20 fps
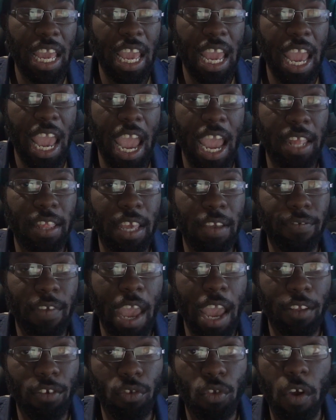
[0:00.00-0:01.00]
And if they
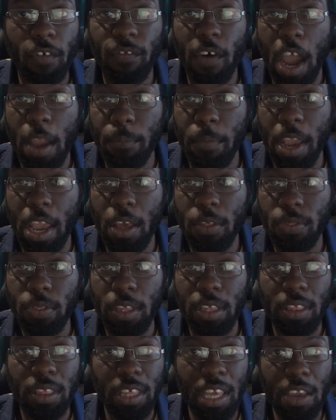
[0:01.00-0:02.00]
actually took 5 minutes,
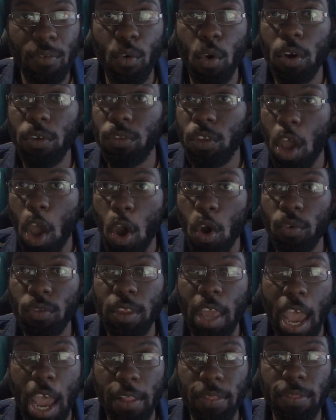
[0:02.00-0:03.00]
he would have known
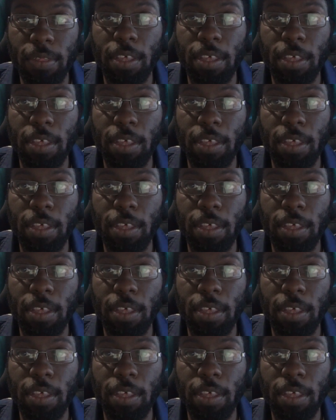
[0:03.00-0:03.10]
that